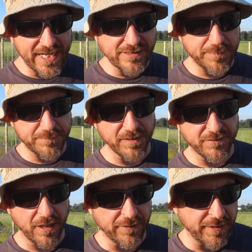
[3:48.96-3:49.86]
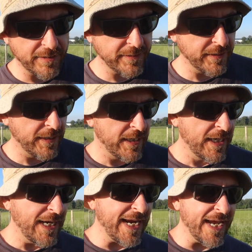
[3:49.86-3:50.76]
against people of color.
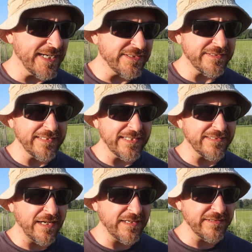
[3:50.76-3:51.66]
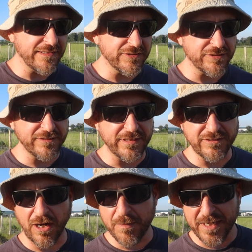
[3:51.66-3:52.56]
And it's, it's dis
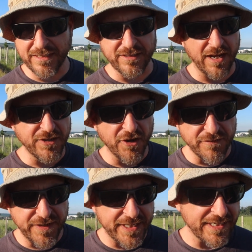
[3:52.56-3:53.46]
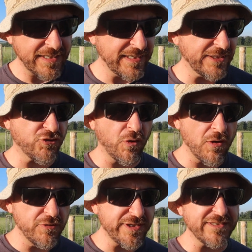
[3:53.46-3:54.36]
disarming, it's unnerving, it's
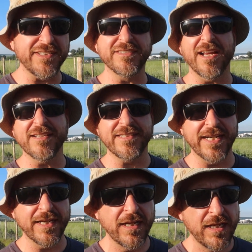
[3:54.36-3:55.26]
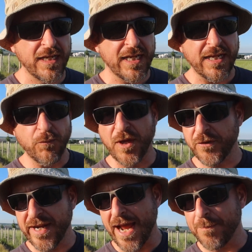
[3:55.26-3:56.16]
gross, it's disgusting.
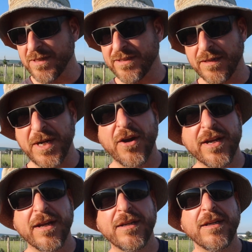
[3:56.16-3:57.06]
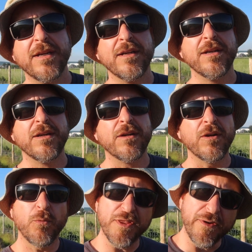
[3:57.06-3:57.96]
Whether it happens in America
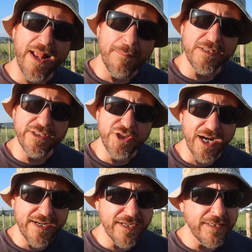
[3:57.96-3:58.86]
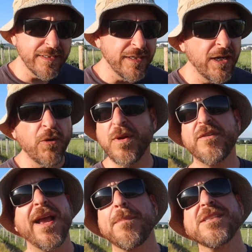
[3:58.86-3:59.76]
or whether it happens in China, or
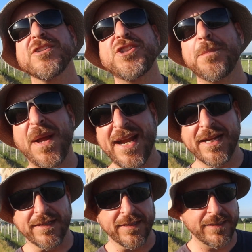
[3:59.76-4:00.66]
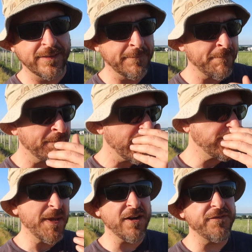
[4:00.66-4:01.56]
whether it happens in Japan.
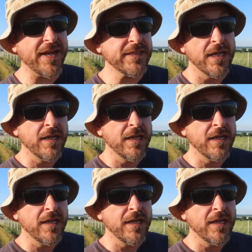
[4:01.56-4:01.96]
As a matter of fact,